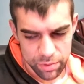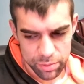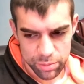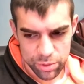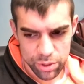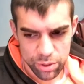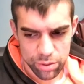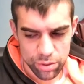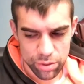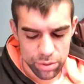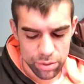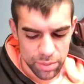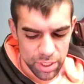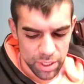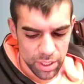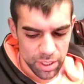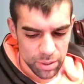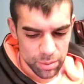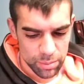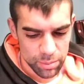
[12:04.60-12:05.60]
social
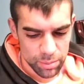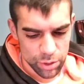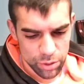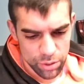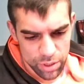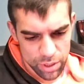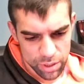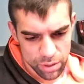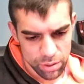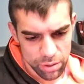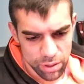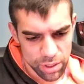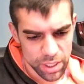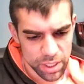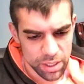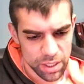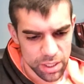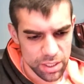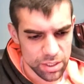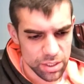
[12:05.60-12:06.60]
media so you can look
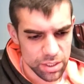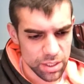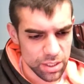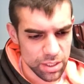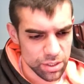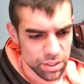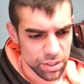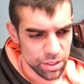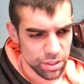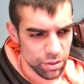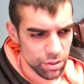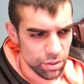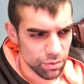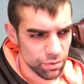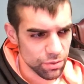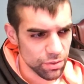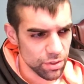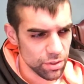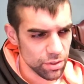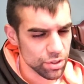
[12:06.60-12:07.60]
at these things and you can
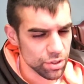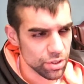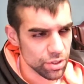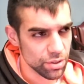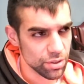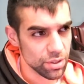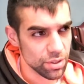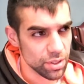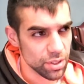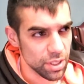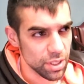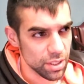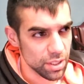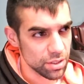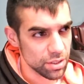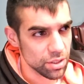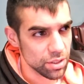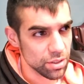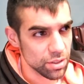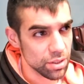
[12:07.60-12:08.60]
feel certain
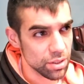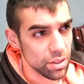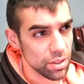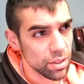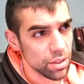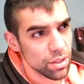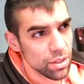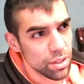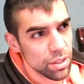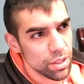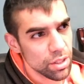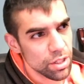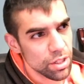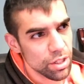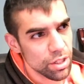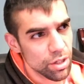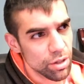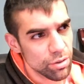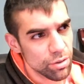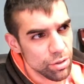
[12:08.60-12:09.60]
things, and
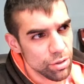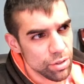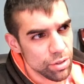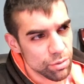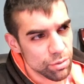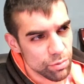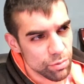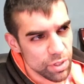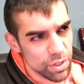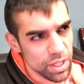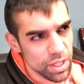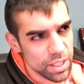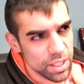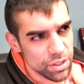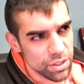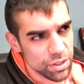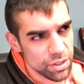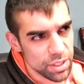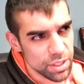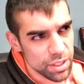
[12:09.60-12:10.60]
you can
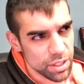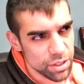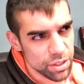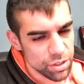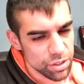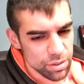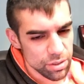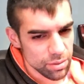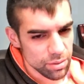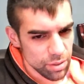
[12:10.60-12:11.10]
realize your addiction.